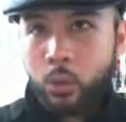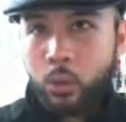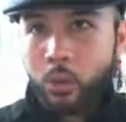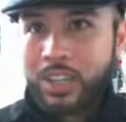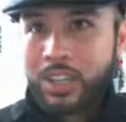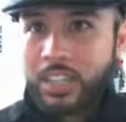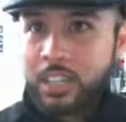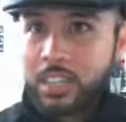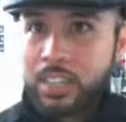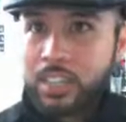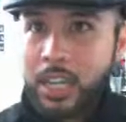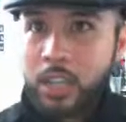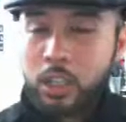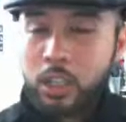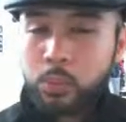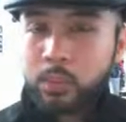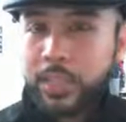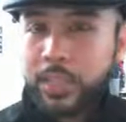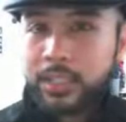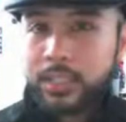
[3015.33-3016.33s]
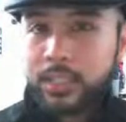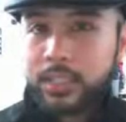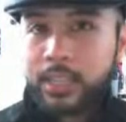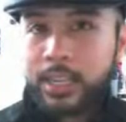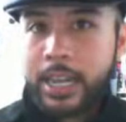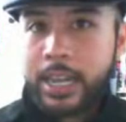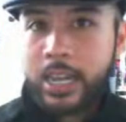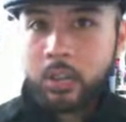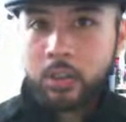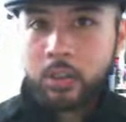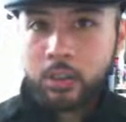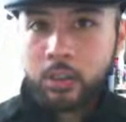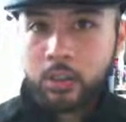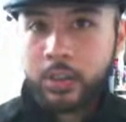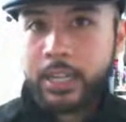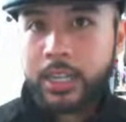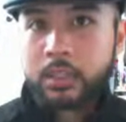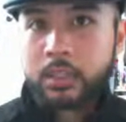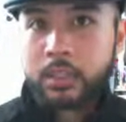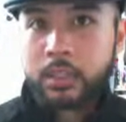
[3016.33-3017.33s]
When a seller places an ad on
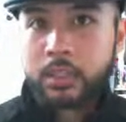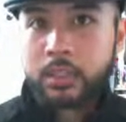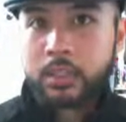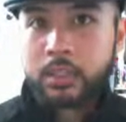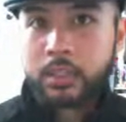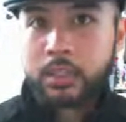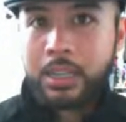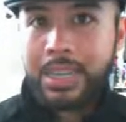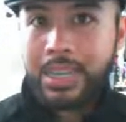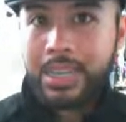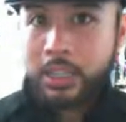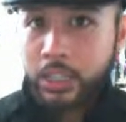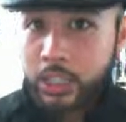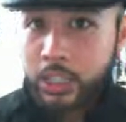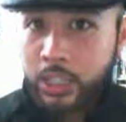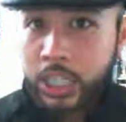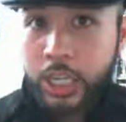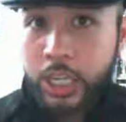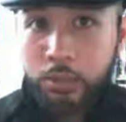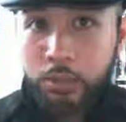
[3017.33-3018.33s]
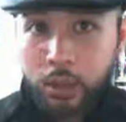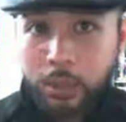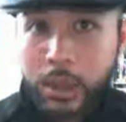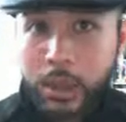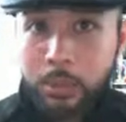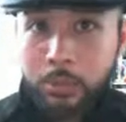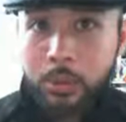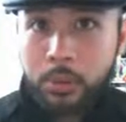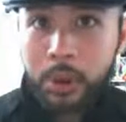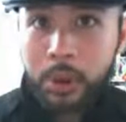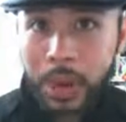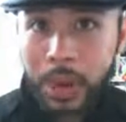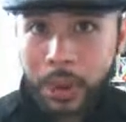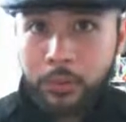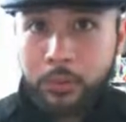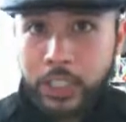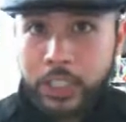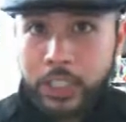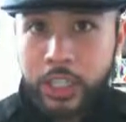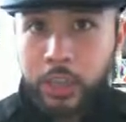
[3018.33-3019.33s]
Craigslist, does he remember
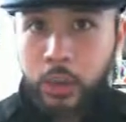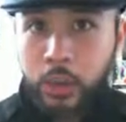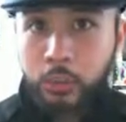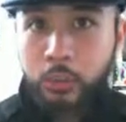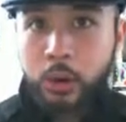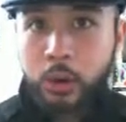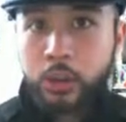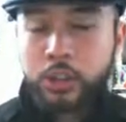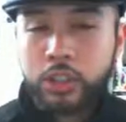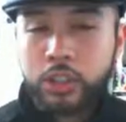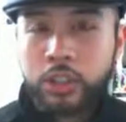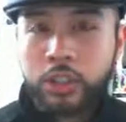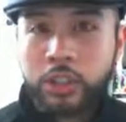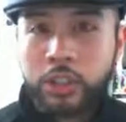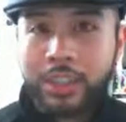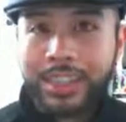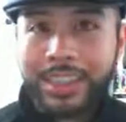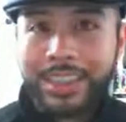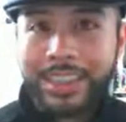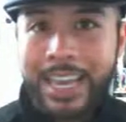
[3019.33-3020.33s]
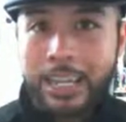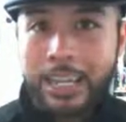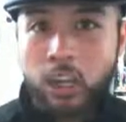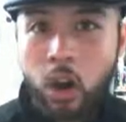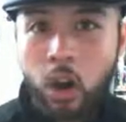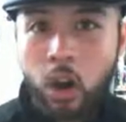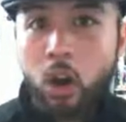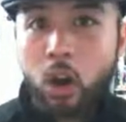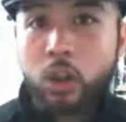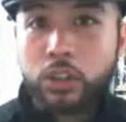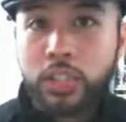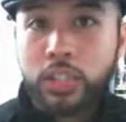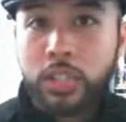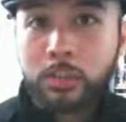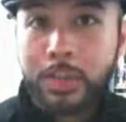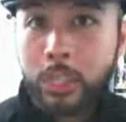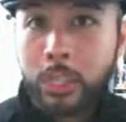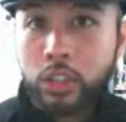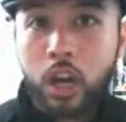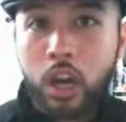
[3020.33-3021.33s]
every single person that calls
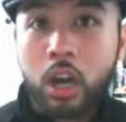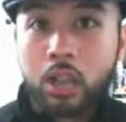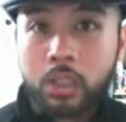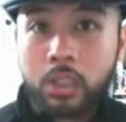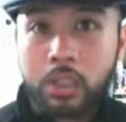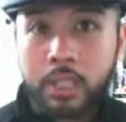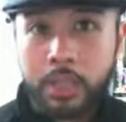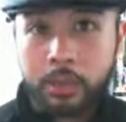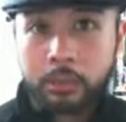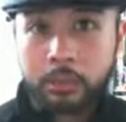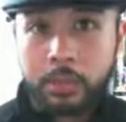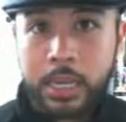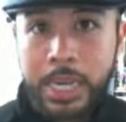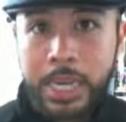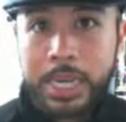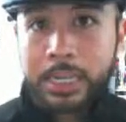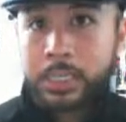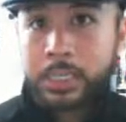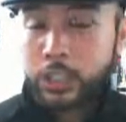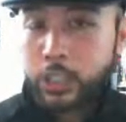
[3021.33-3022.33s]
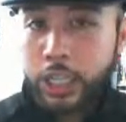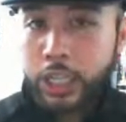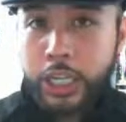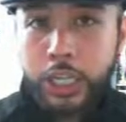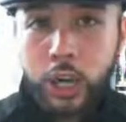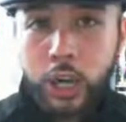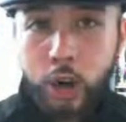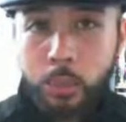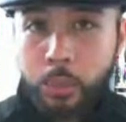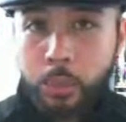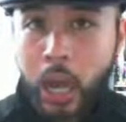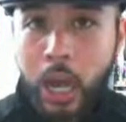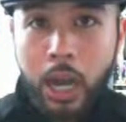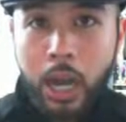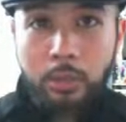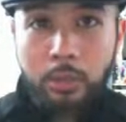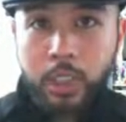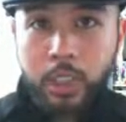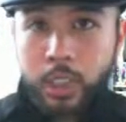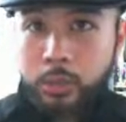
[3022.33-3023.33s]
him and talks to him? Does he know
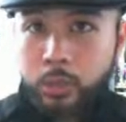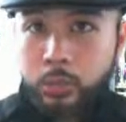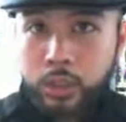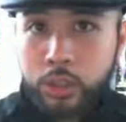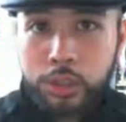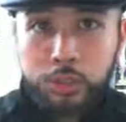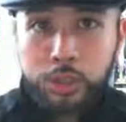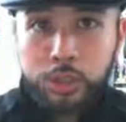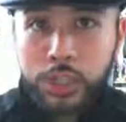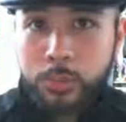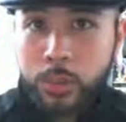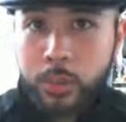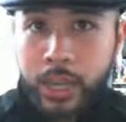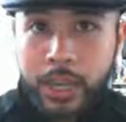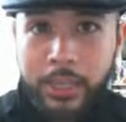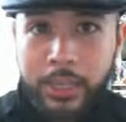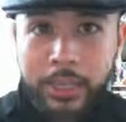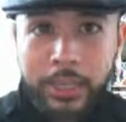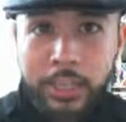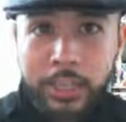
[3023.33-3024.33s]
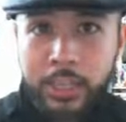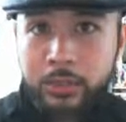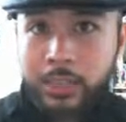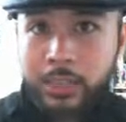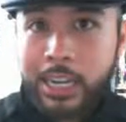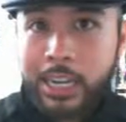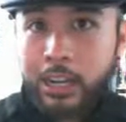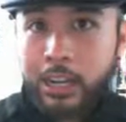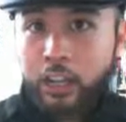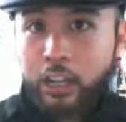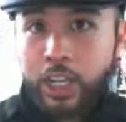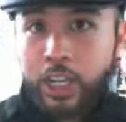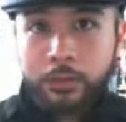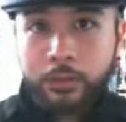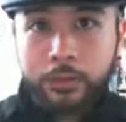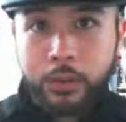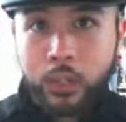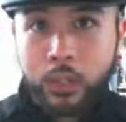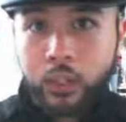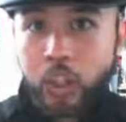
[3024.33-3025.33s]
Bob, Jim, Susie, Mike, Steve, Clara,
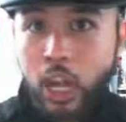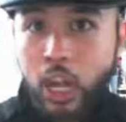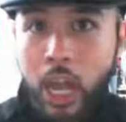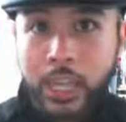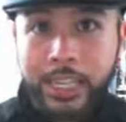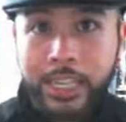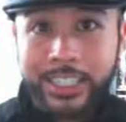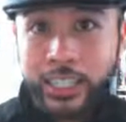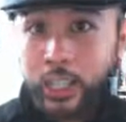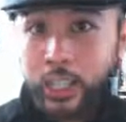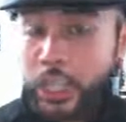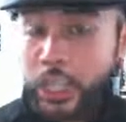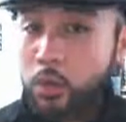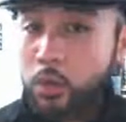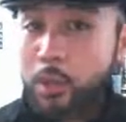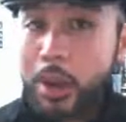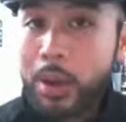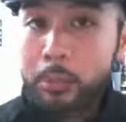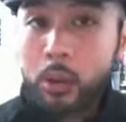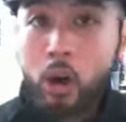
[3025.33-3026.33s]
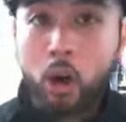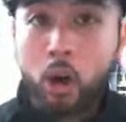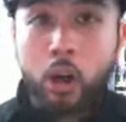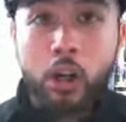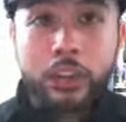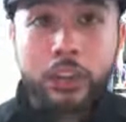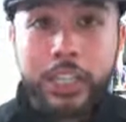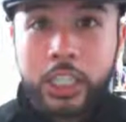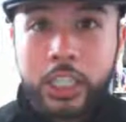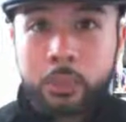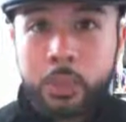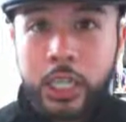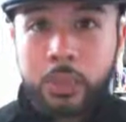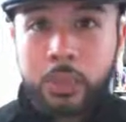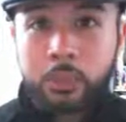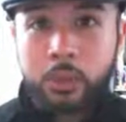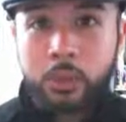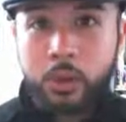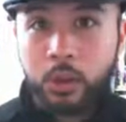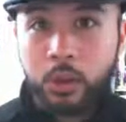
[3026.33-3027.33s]
Jennifer, Johnny? Does he remember all these
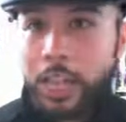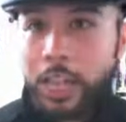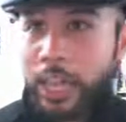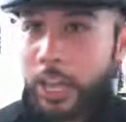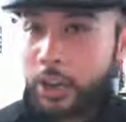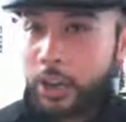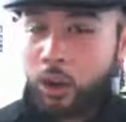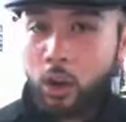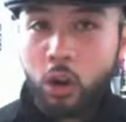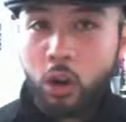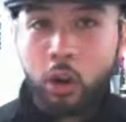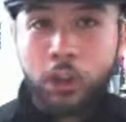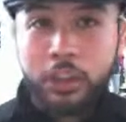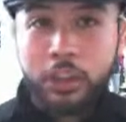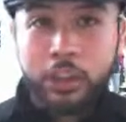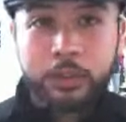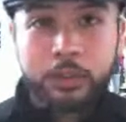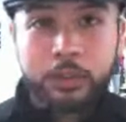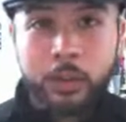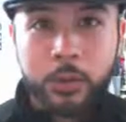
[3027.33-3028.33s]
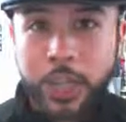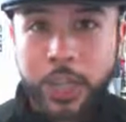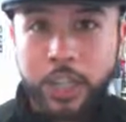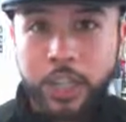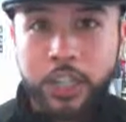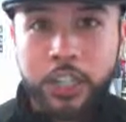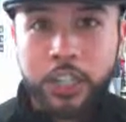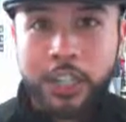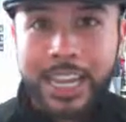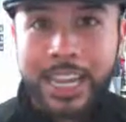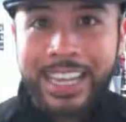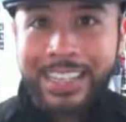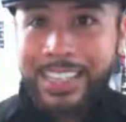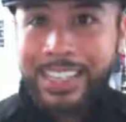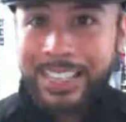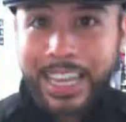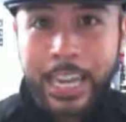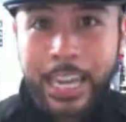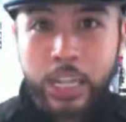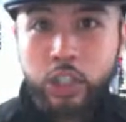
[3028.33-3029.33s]
people and all the information
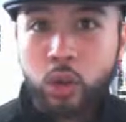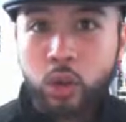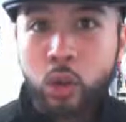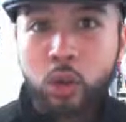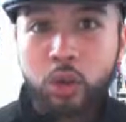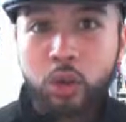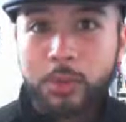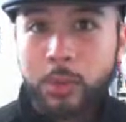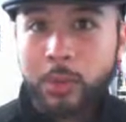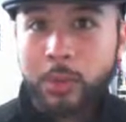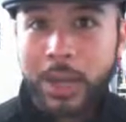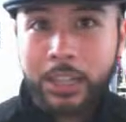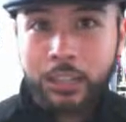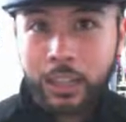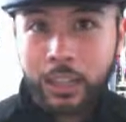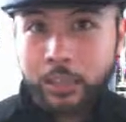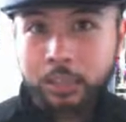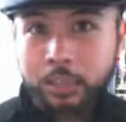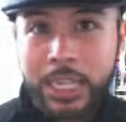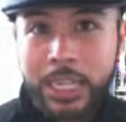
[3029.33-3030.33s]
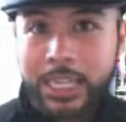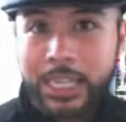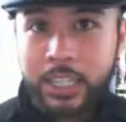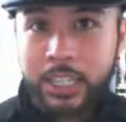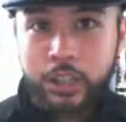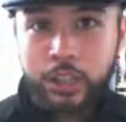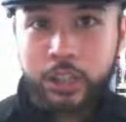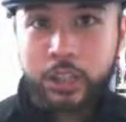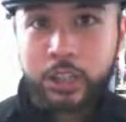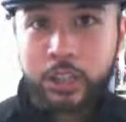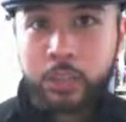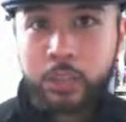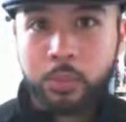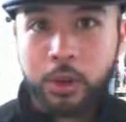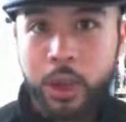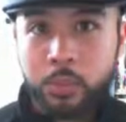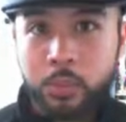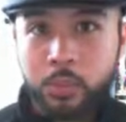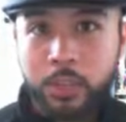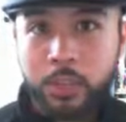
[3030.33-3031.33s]
that they had told him about them being interested in the
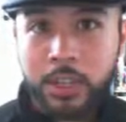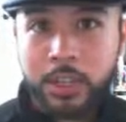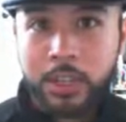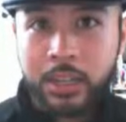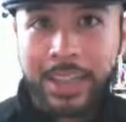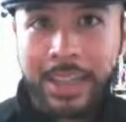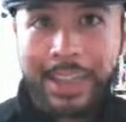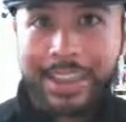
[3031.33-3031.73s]
property?